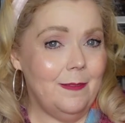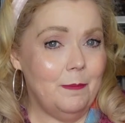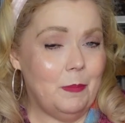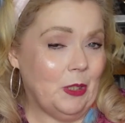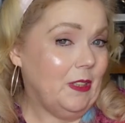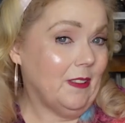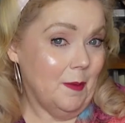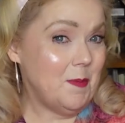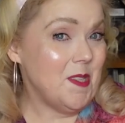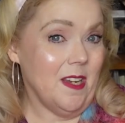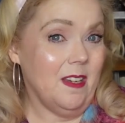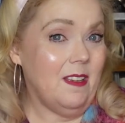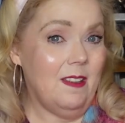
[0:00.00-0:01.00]
bullet
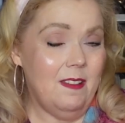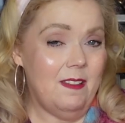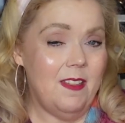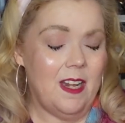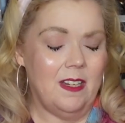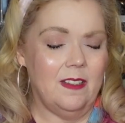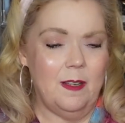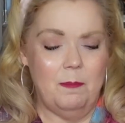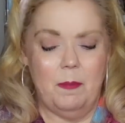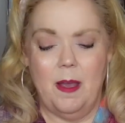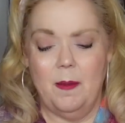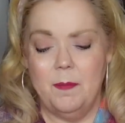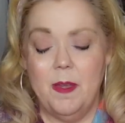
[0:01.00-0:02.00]
lipstick than a lip
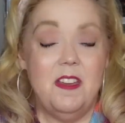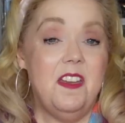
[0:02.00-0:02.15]
balm.